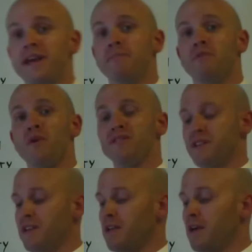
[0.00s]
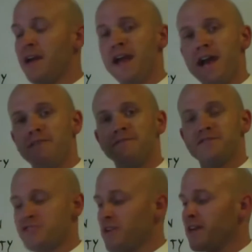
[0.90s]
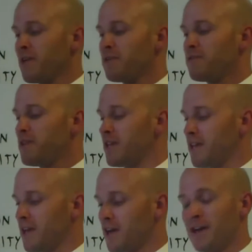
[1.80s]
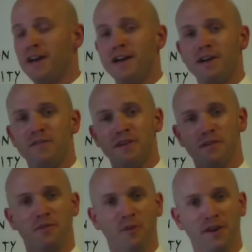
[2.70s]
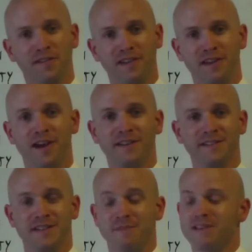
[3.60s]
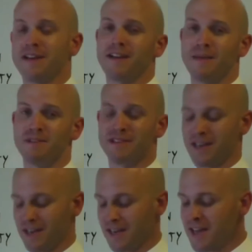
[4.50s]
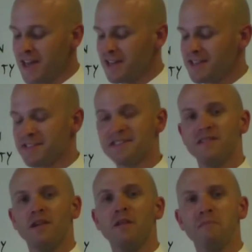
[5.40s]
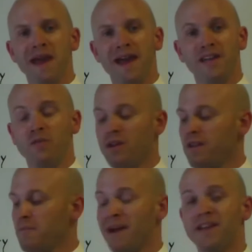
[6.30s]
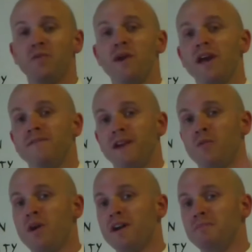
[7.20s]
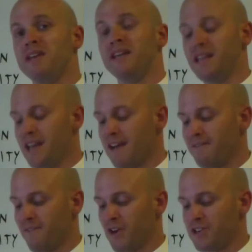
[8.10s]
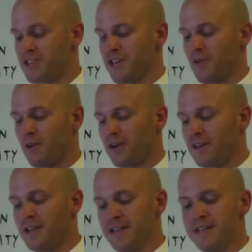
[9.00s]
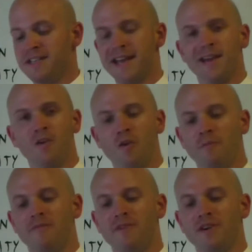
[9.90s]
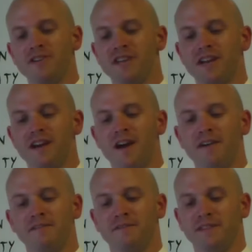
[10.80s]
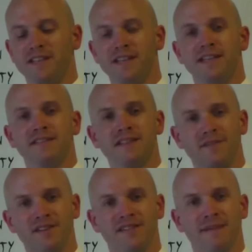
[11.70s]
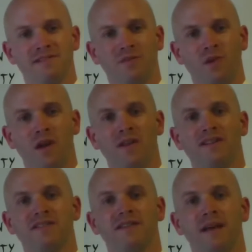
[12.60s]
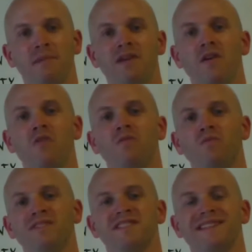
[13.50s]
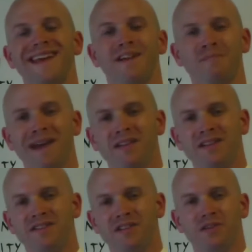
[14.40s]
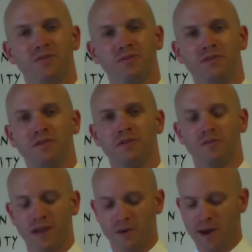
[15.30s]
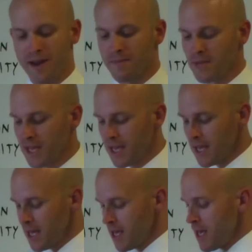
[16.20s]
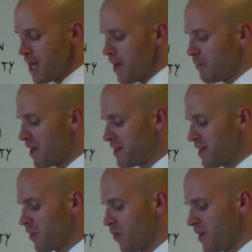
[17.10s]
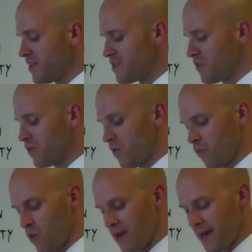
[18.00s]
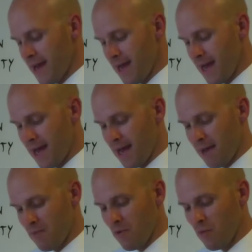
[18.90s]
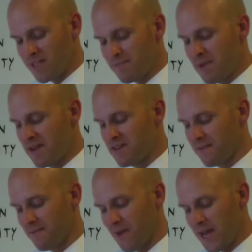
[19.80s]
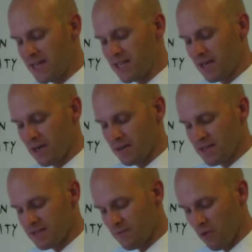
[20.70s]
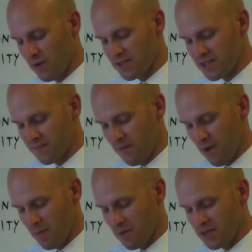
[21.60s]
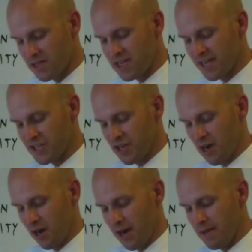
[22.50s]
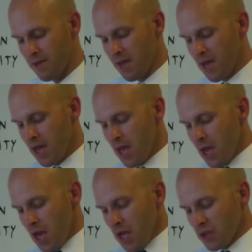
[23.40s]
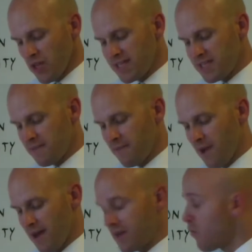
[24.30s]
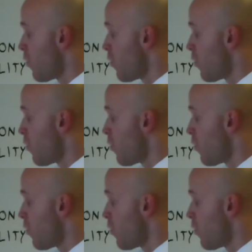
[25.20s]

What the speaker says: and poison. Here I have, straight out of the authority on the subject, I'm just kidding. This is the little manual, and by the way, if you ever want a PDF version or a take-home version of the 7 steps to wellness, let me know. We'll snail mail it to you right away. But according to what's been defined here, and this of course is from the dictionary, let's define